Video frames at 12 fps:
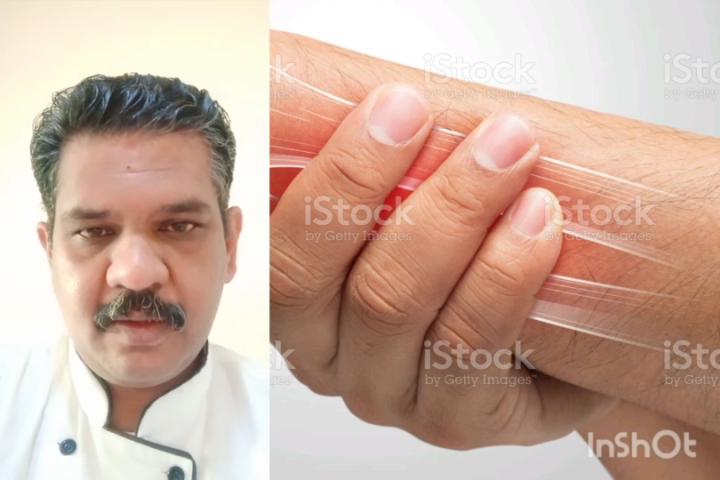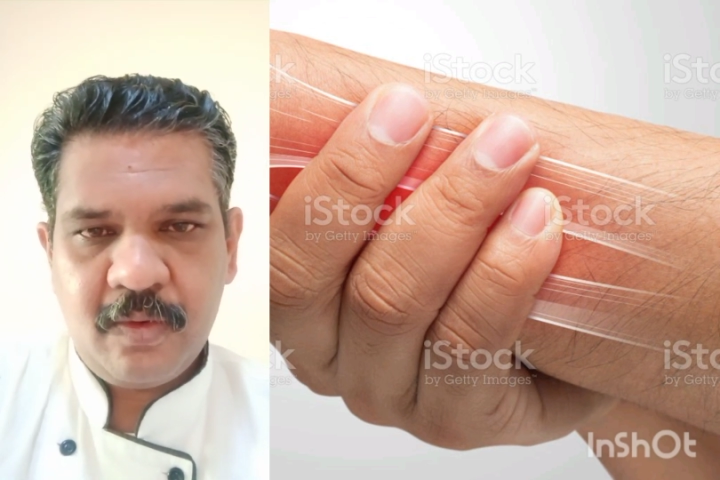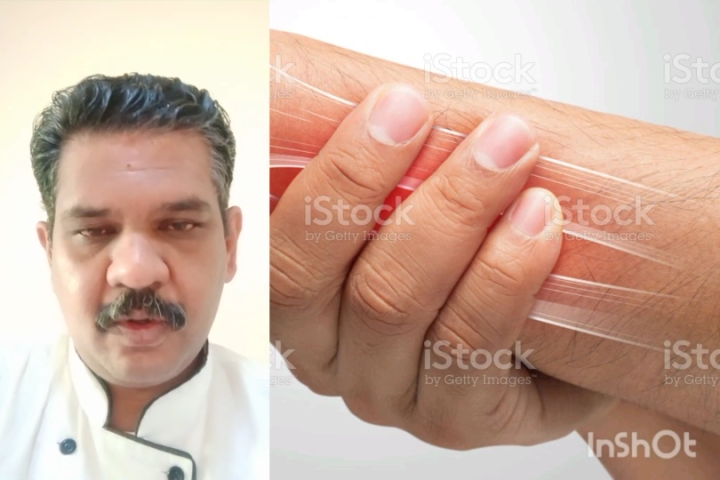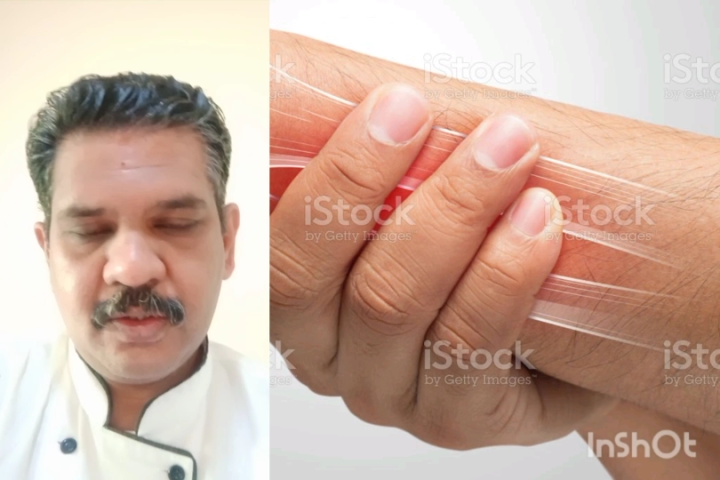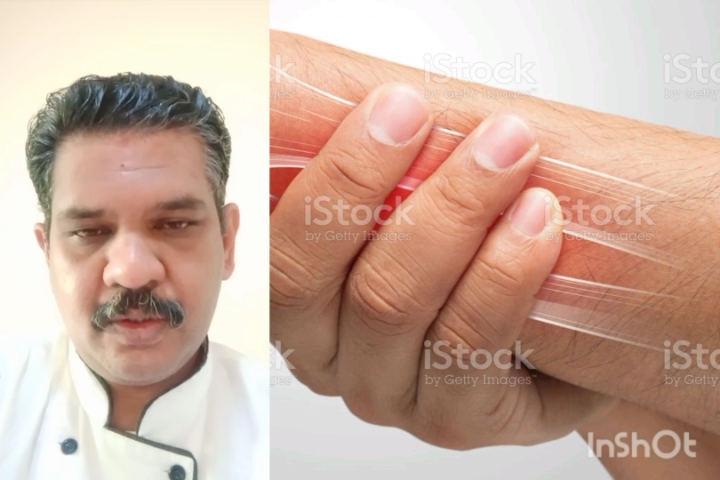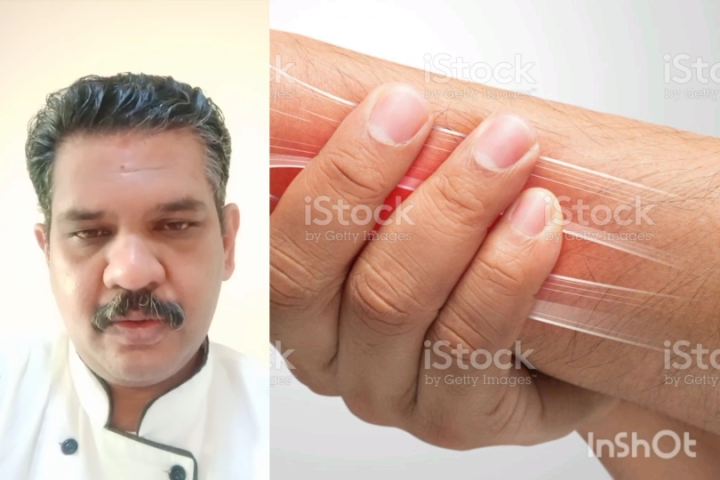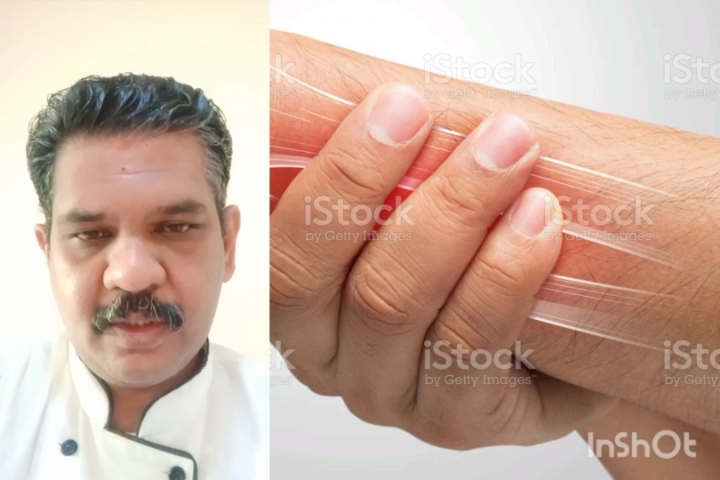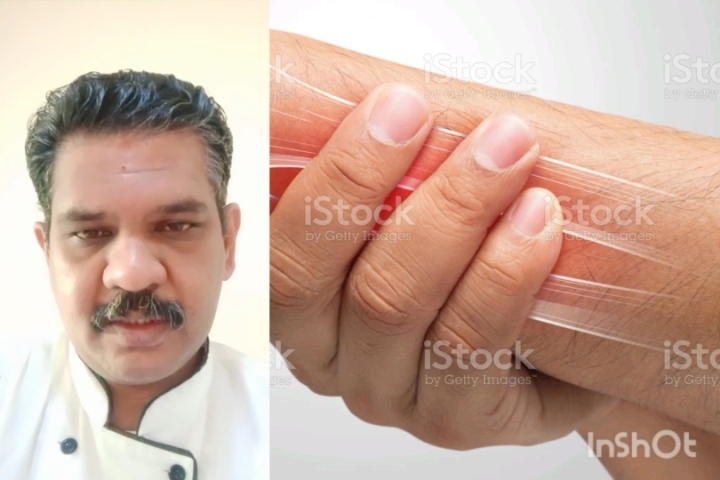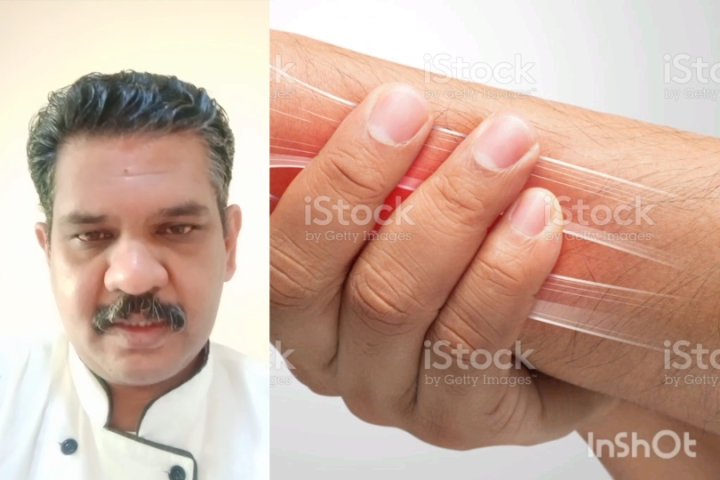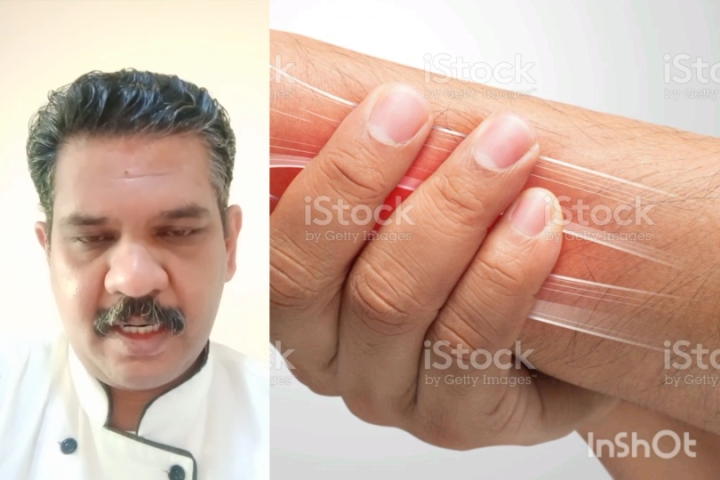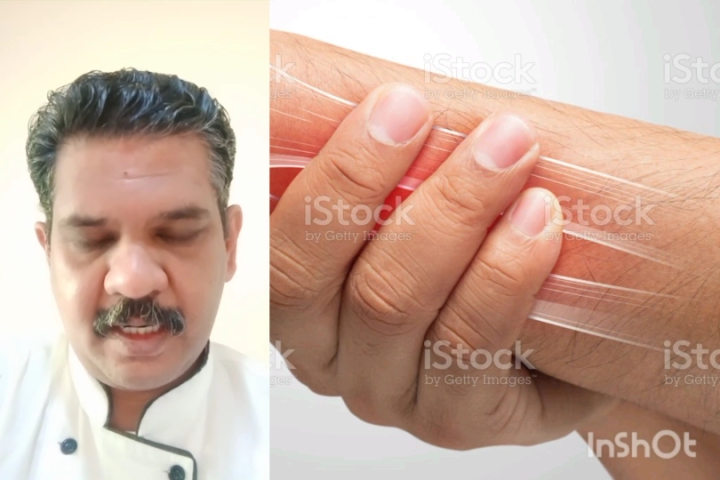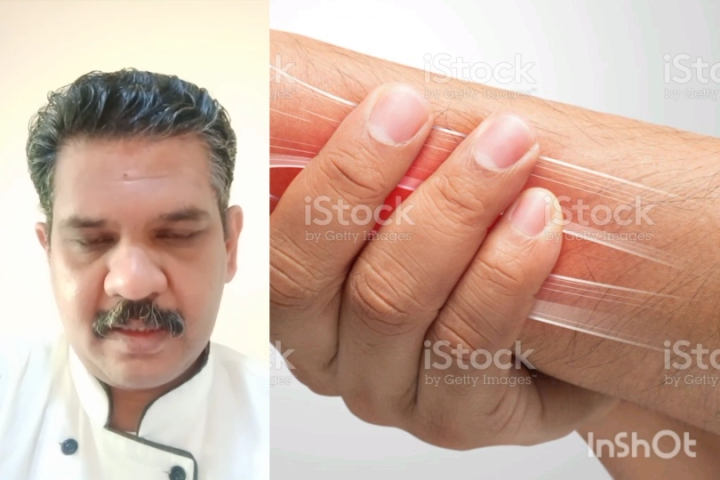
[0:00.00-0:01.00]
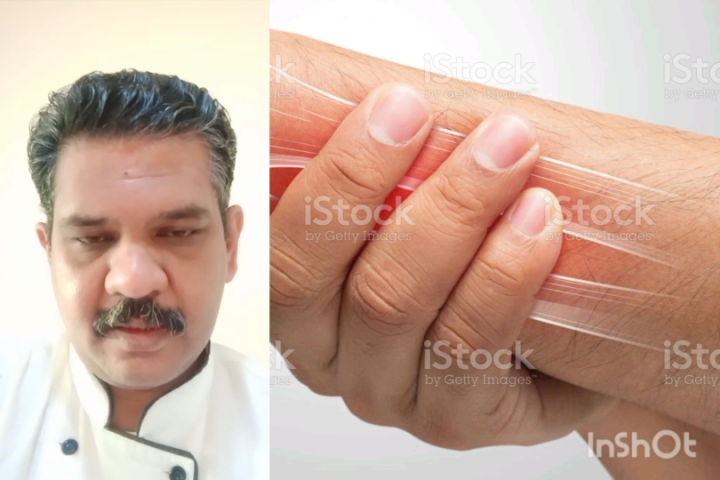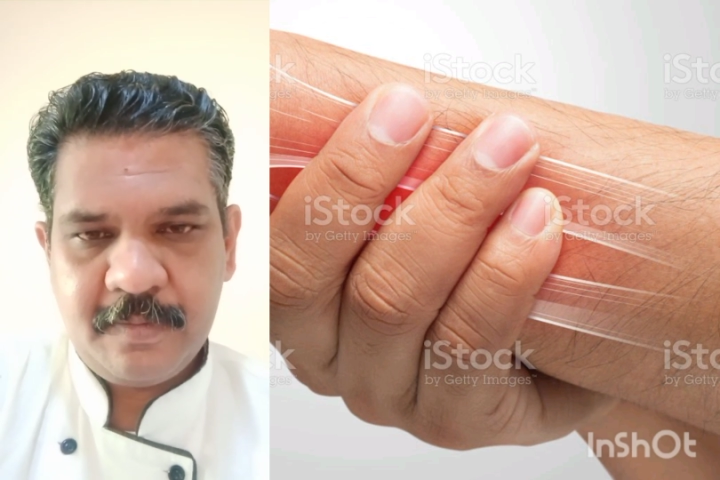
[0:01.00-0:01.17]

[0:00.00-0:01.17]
once you will start,